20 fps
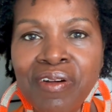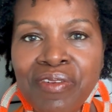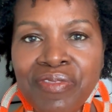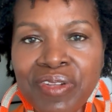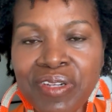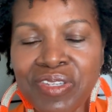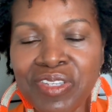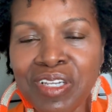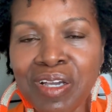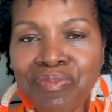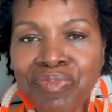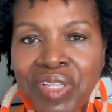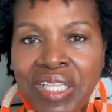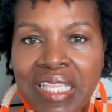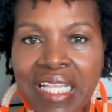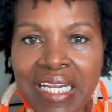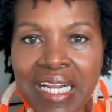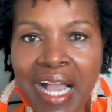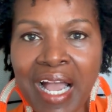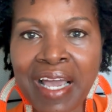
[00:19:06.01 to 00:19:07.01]
If there's something
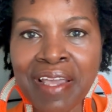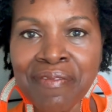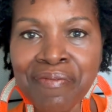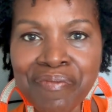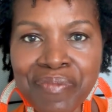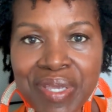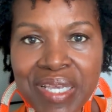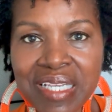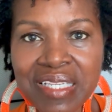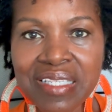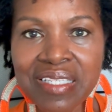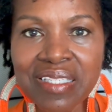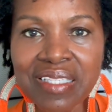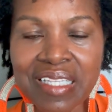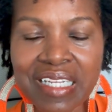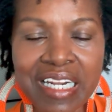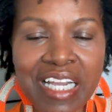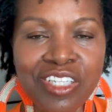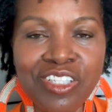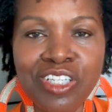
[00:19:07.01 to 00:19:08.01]
that I missed
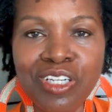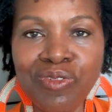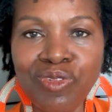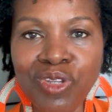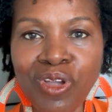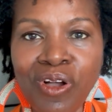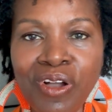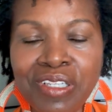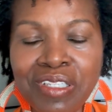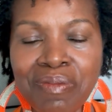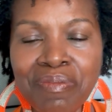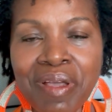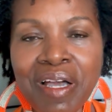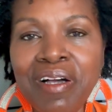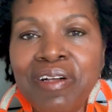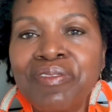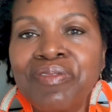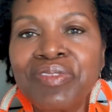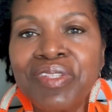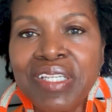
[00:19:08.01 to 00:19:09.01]
that I should have talked
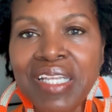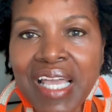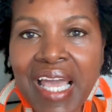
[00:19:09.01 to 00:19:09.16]
about,